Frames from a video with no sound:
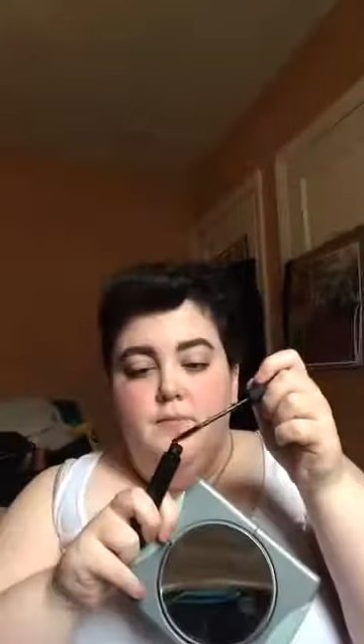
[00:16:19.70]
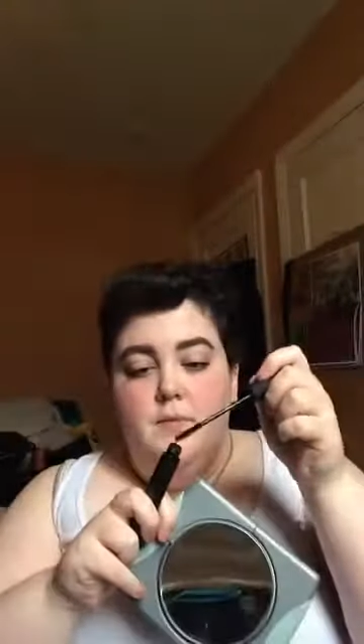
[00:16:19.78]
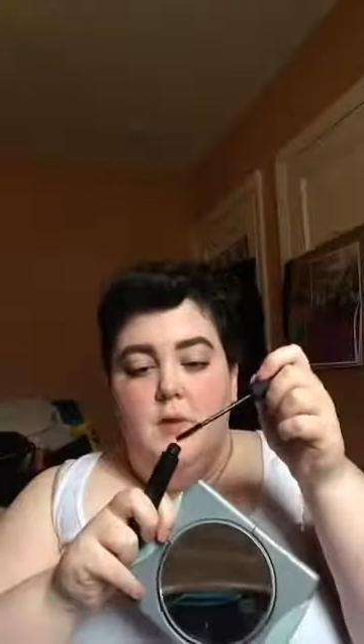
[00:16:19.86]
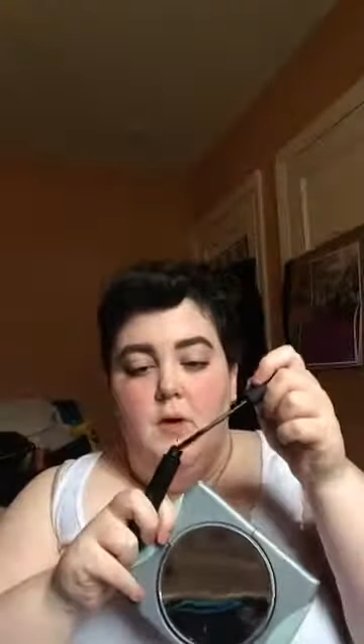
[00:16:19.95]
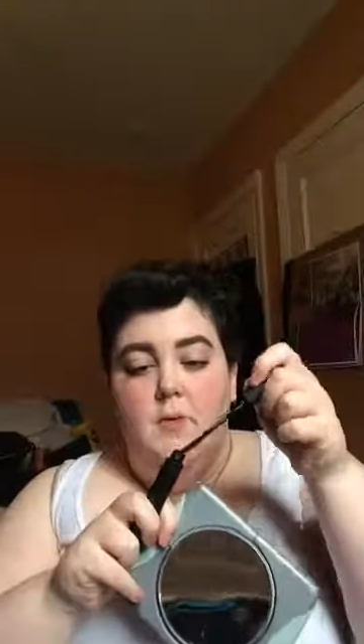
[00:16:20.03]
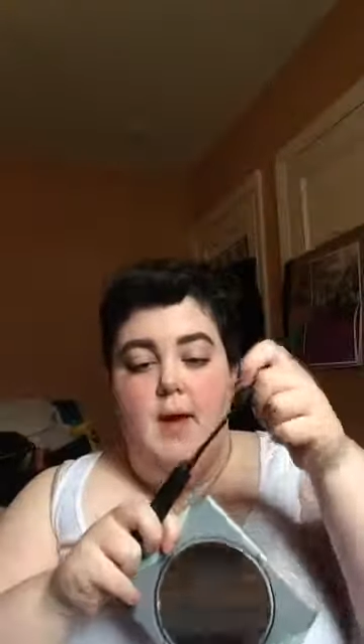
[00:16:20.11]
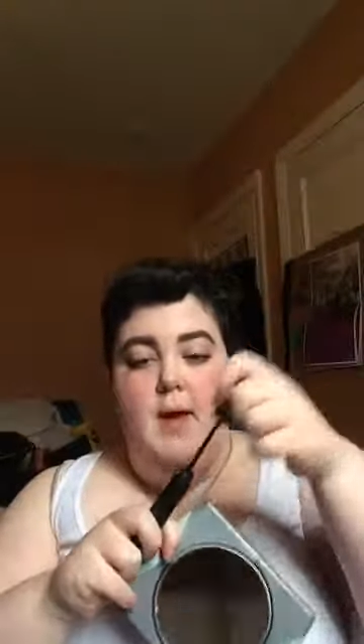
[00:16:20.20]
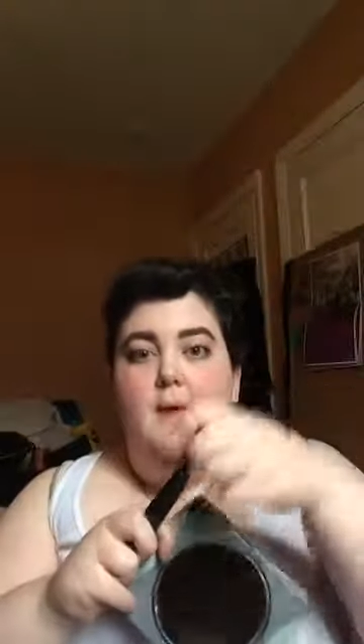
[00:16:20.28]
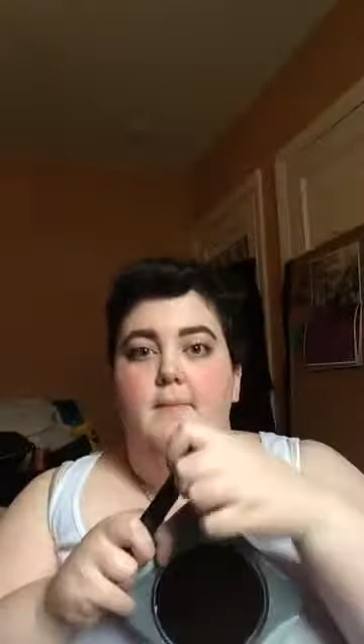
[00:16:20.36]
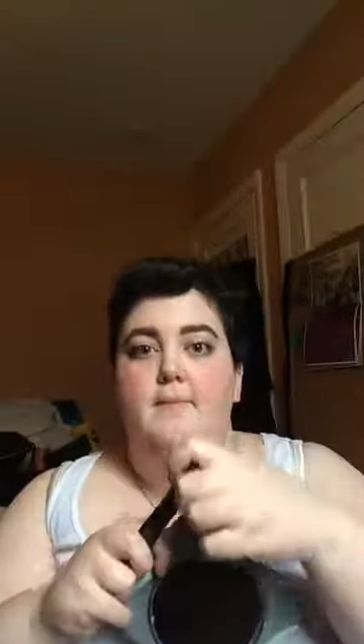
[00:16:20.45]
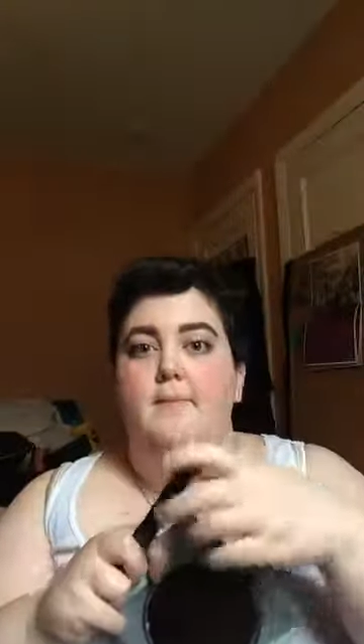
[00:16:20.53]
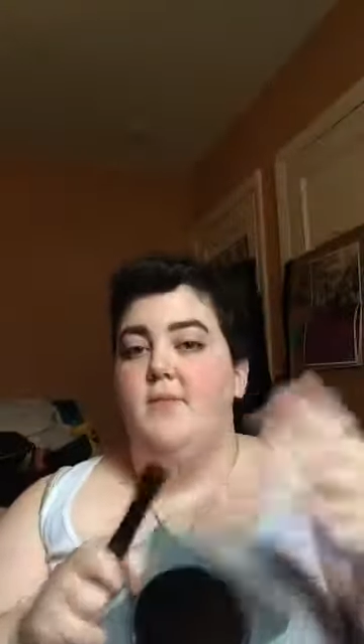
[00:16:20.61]
Alright,
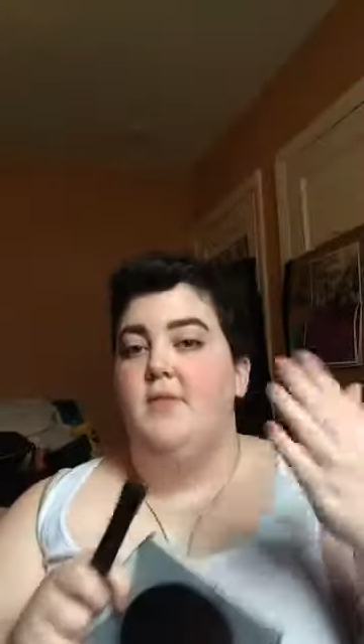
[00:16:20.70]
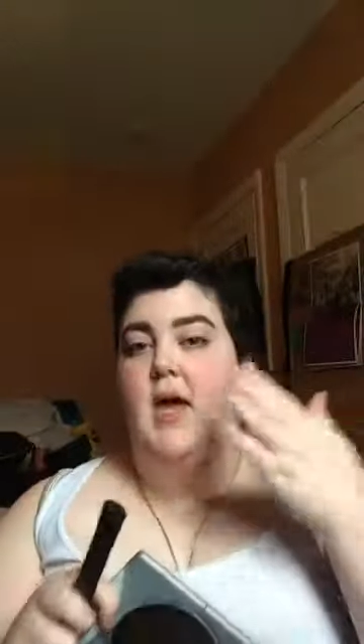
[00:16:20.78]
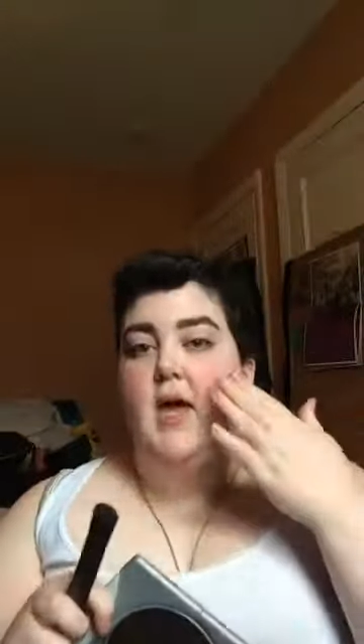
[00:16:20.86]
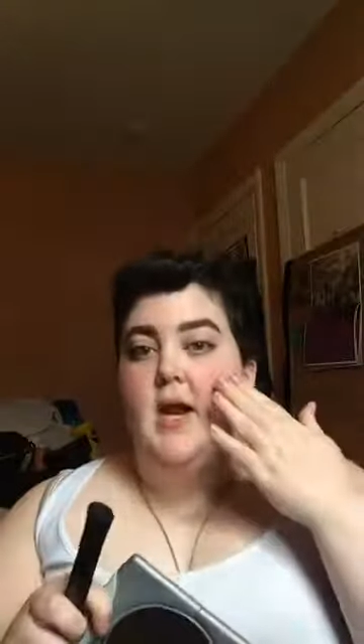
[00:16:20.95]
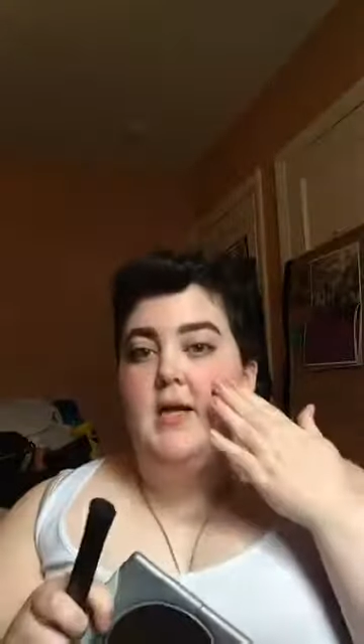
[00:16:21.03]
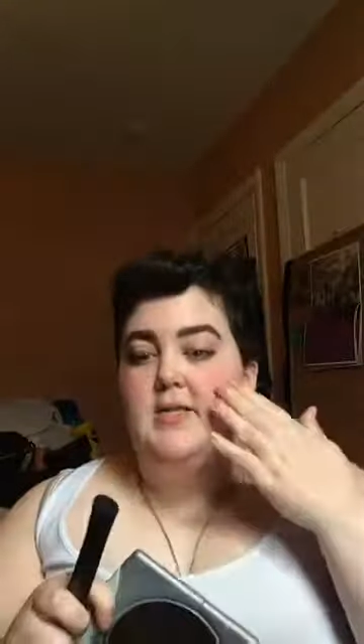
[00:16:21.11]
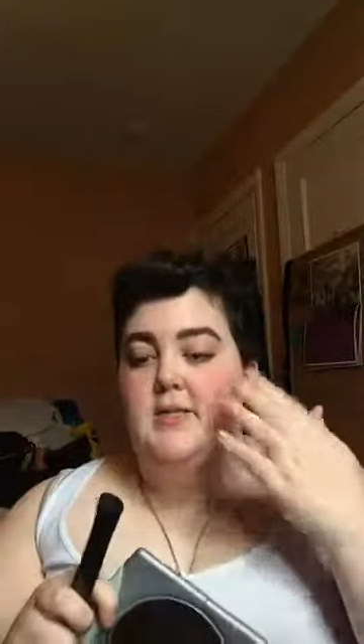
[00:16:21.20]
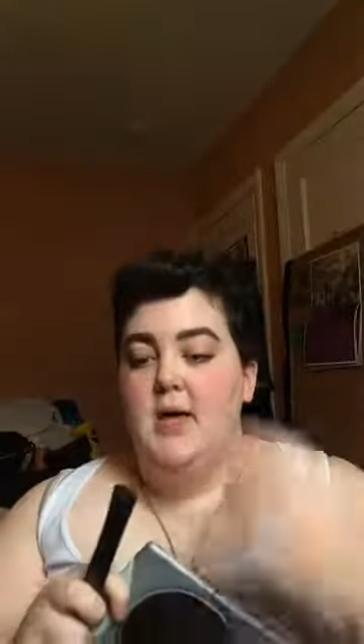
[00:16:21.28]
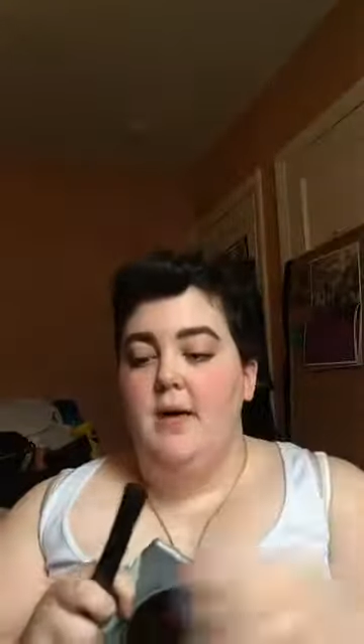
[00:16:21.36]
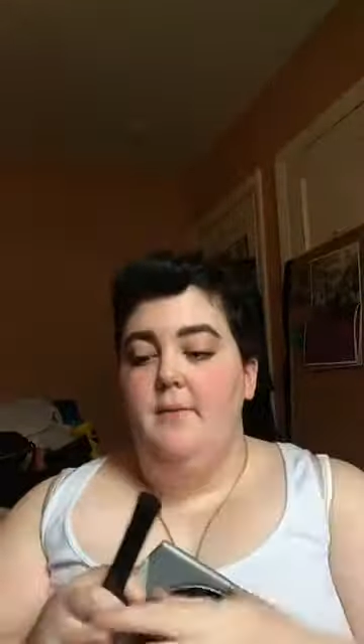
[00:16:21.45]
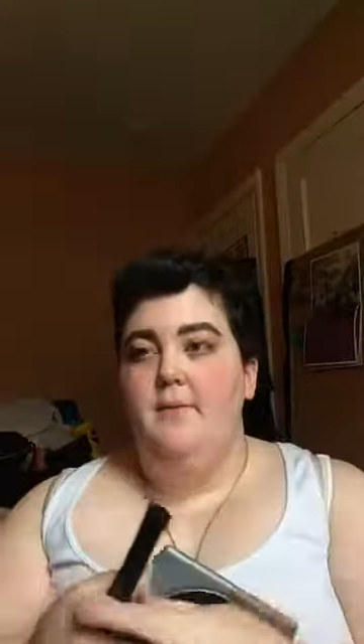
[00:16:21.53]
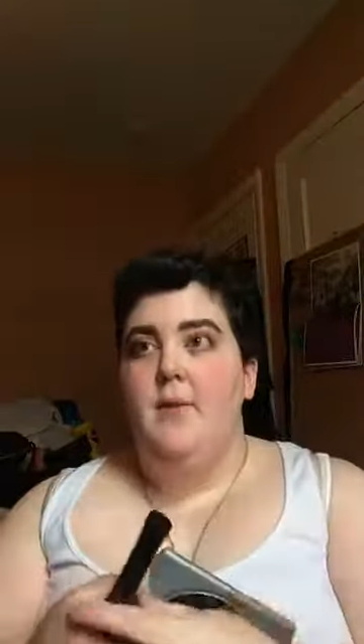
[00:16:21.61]
that eye's
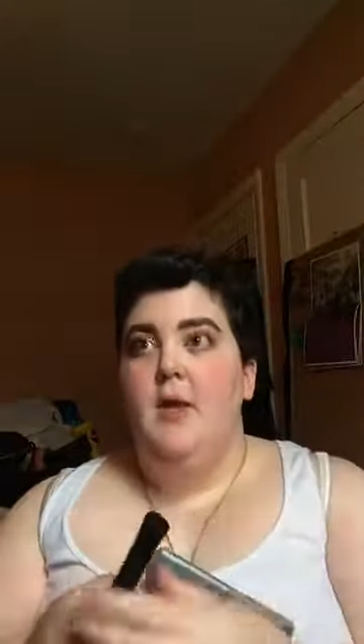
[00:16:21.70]
done.